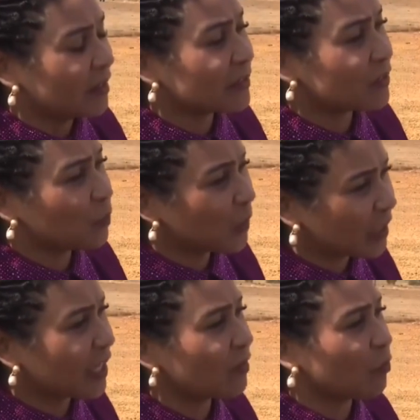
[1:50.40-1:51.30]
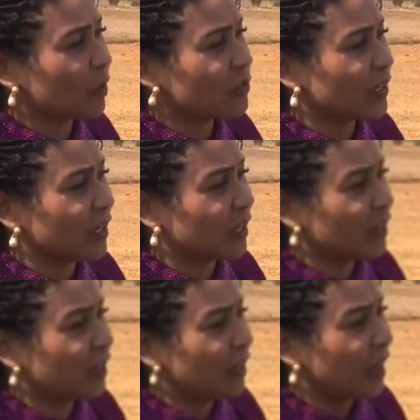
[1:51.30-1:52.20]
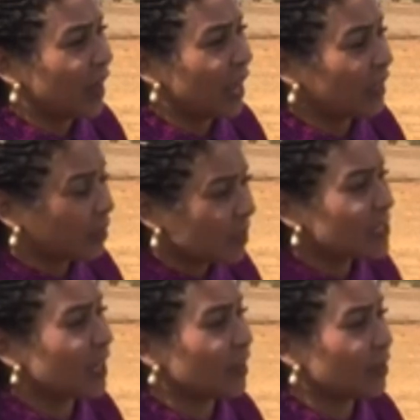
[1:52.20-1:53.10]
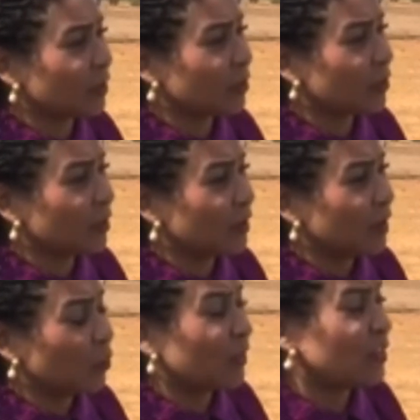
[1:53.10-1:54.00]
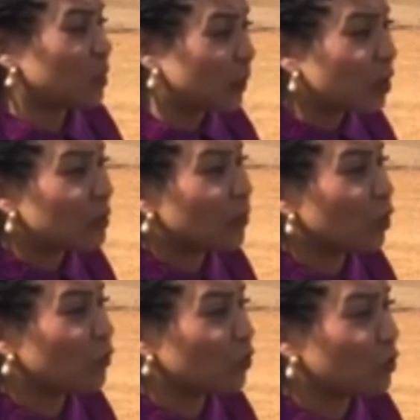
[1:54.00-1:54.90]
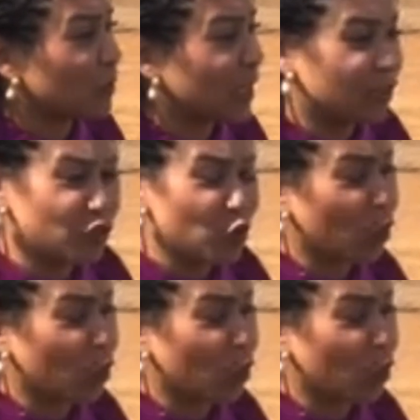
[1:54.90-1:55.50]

This is really unfortunate. And let me tell you, when the spirit moves you because